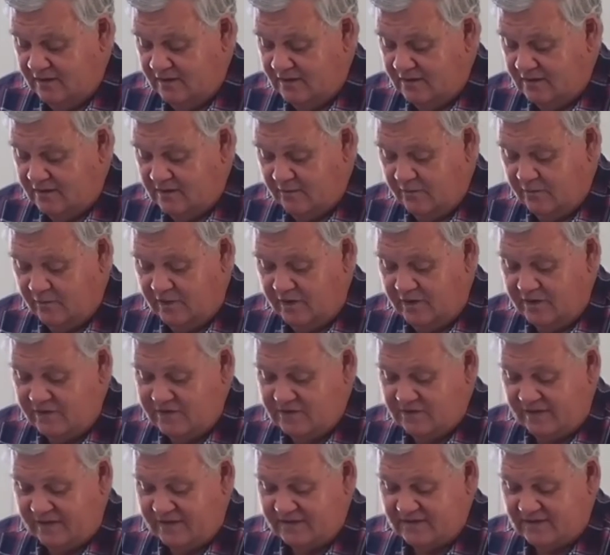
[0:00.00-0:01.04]
The word
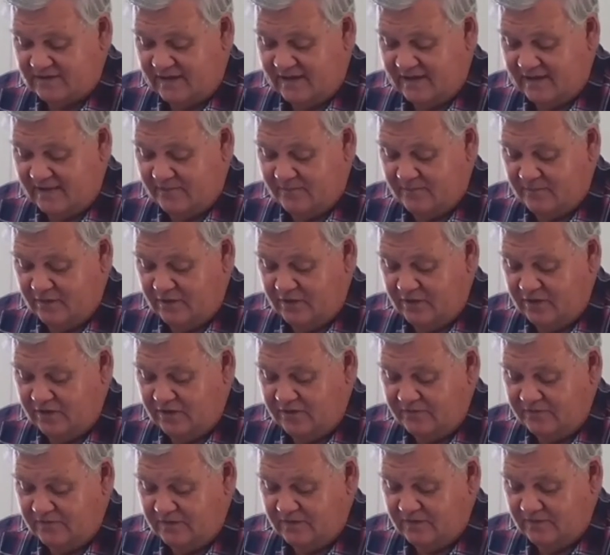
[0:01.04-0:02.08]
translated
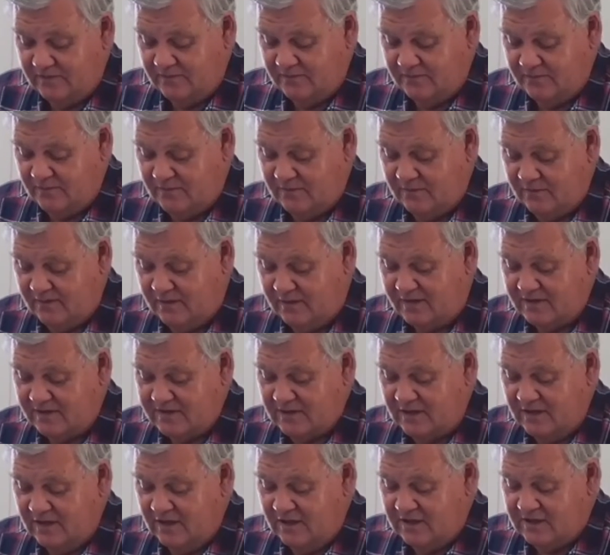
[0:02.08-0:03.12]
moved means
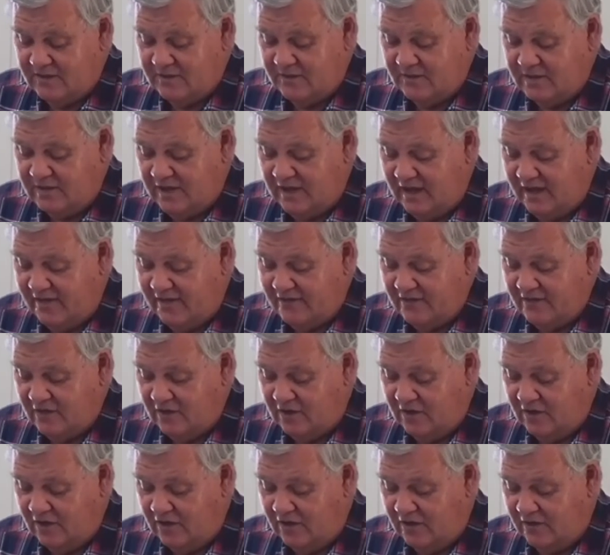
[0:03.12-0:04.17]
to be carried
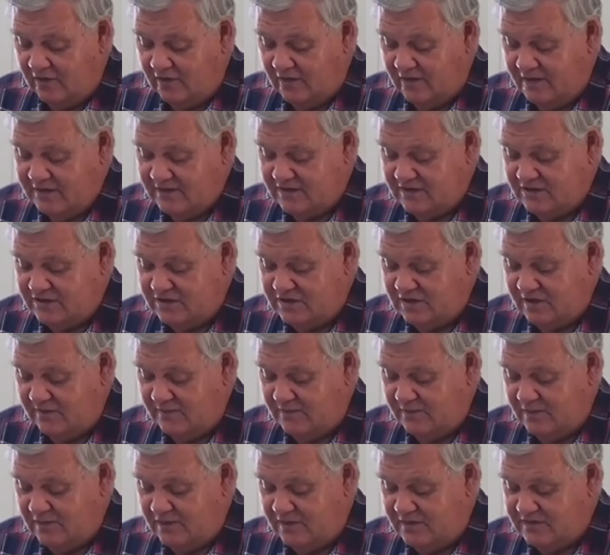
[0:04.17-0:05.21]
along as a ship
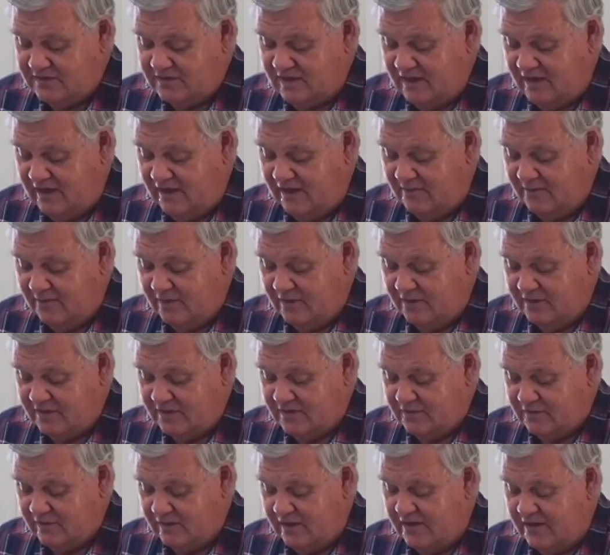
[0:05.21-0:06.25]
is carried by the
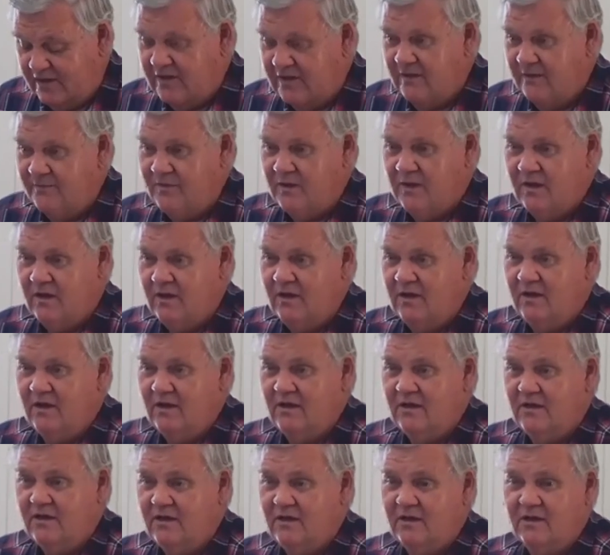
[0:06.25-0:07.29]
wind.
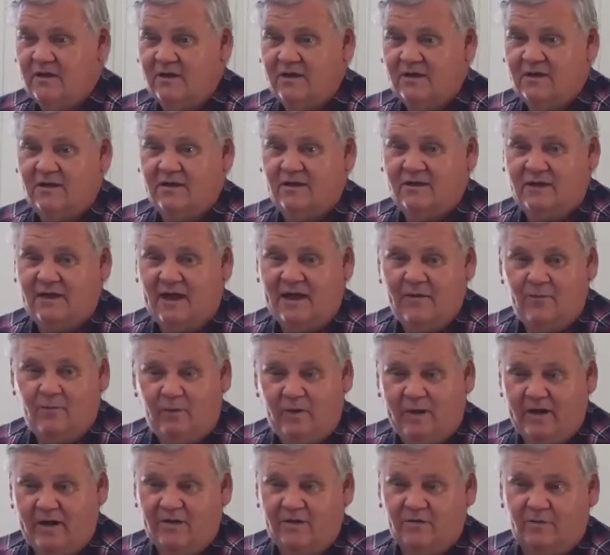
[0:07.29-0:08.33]
They
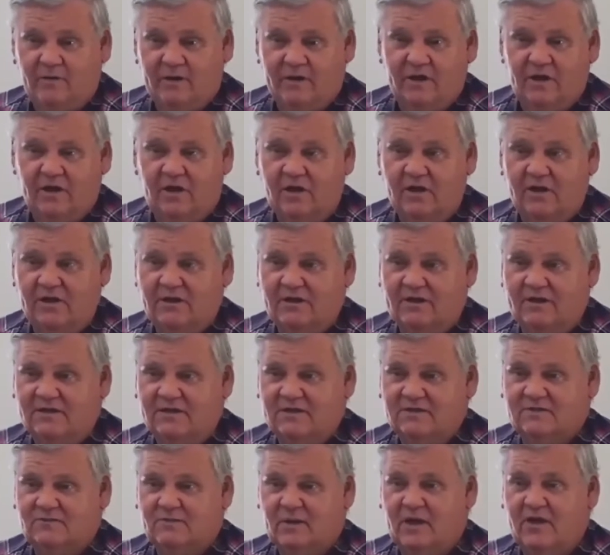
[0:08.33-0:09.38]
went where God, they
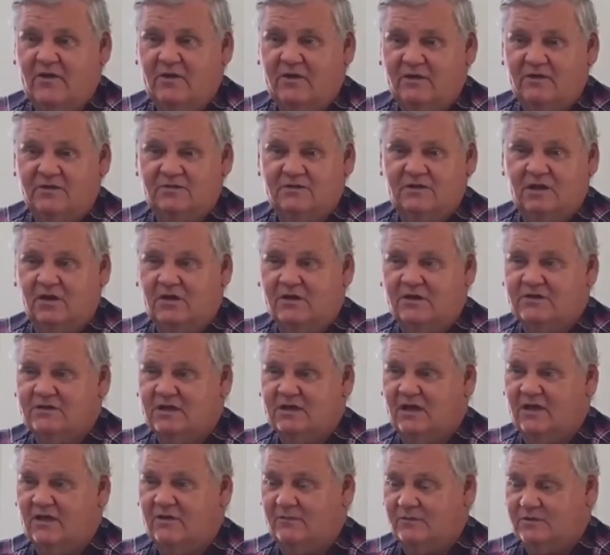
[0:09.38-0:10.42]
spoke as God
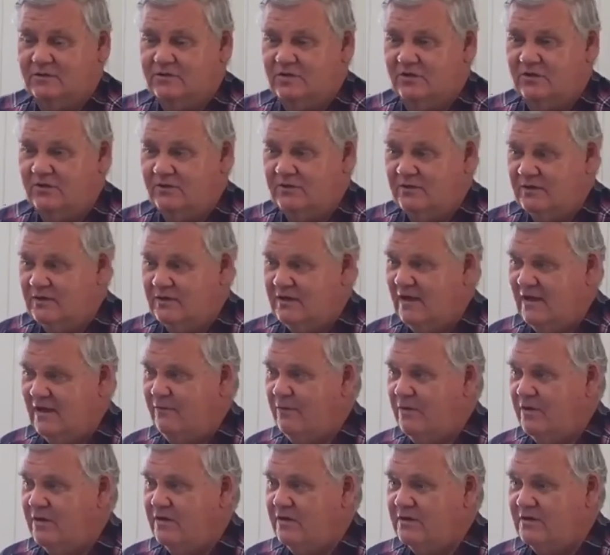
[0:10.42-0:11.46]
told them to. They
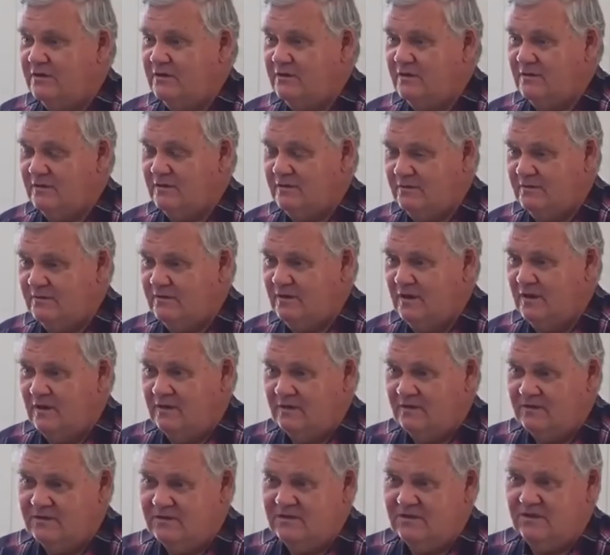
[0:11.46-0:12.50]
weren't
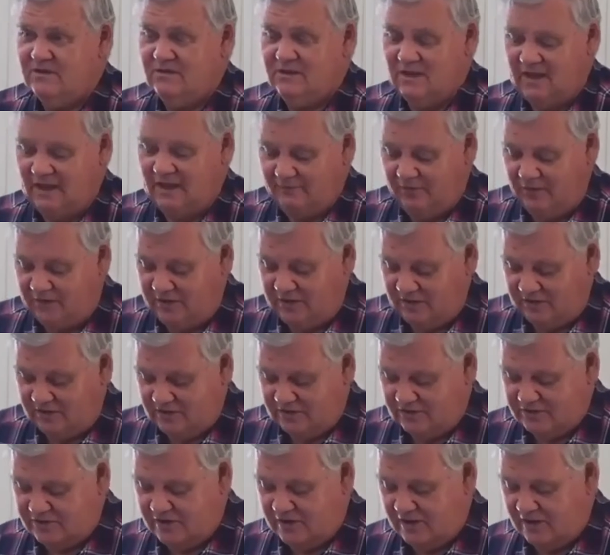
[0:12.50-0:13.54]
in
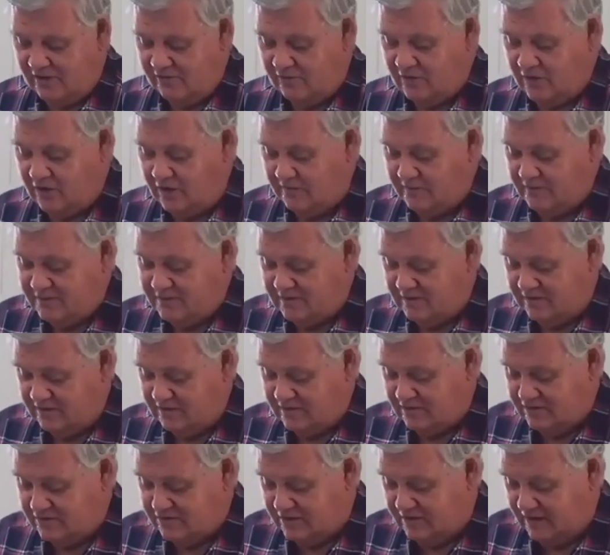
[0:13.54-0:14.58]
control. God was in
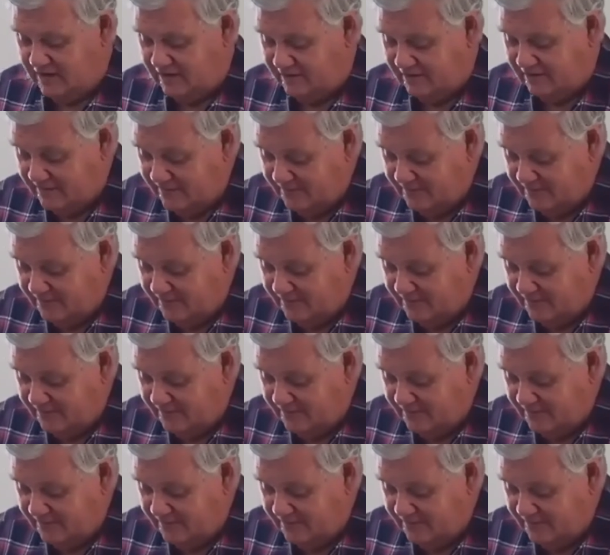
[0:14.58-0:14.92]
control.